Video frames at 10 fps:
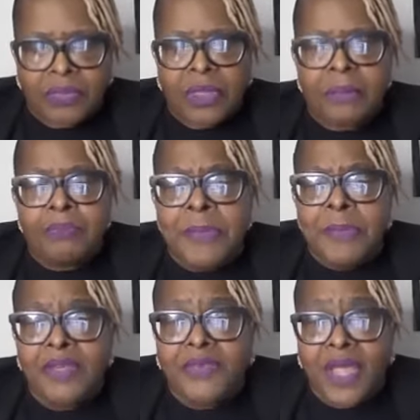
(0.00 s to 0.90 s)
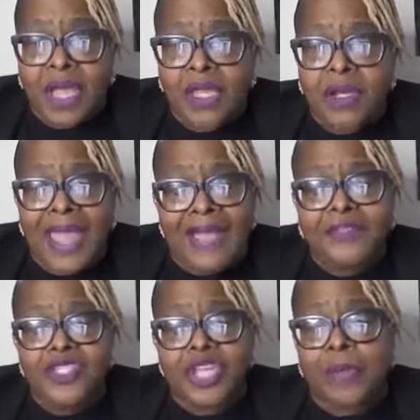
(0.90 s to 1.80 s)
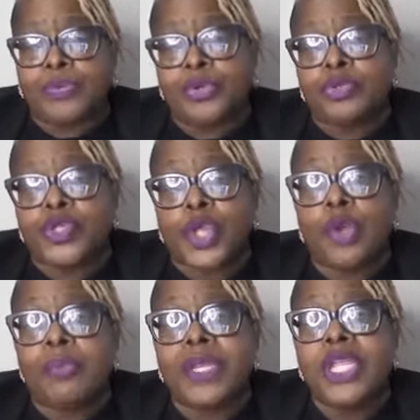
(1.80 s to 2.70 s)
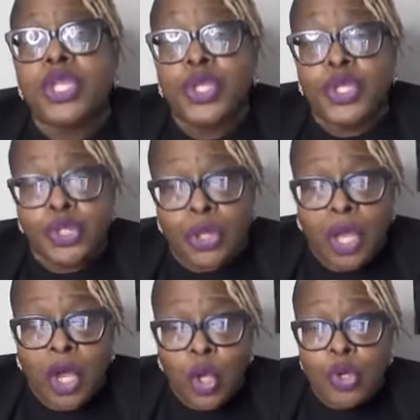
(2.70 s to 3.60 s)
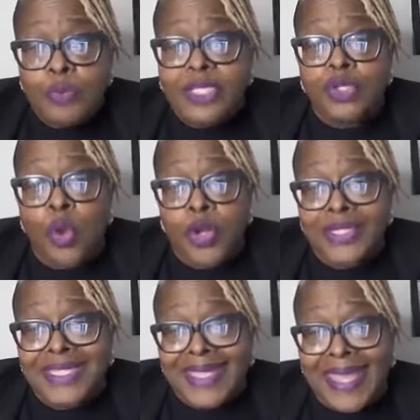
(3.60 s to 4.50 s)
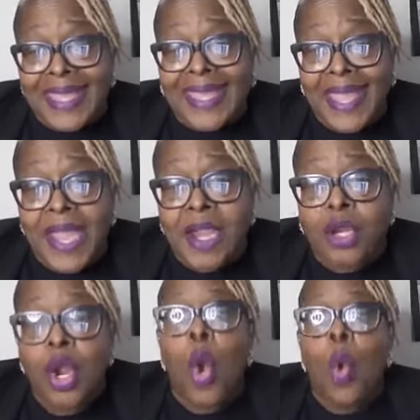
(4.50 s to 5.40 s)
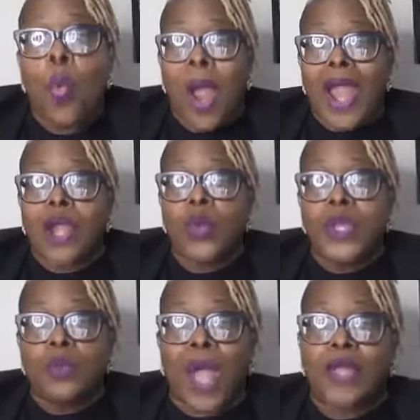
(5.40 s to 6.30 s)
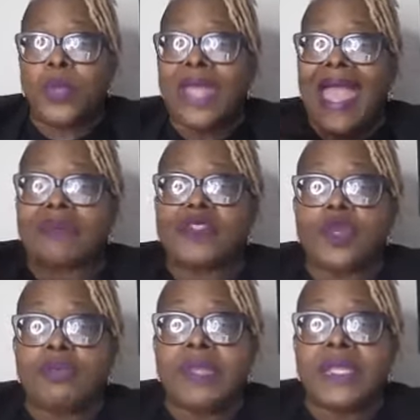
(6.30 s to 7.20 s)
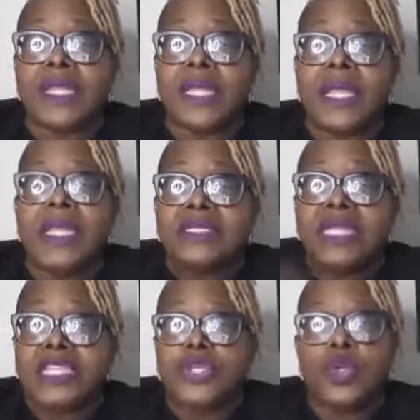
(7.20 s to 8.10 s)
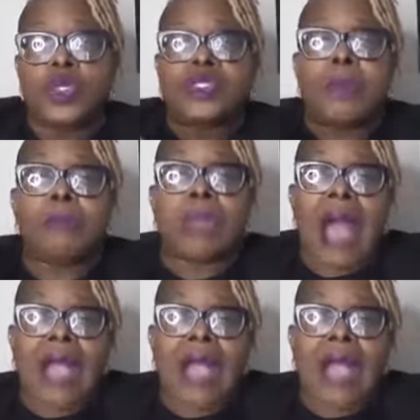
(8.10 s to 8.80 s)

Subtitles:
people of color have to jump through so many hoops in order to get care? Why do we have so many detours and blocks?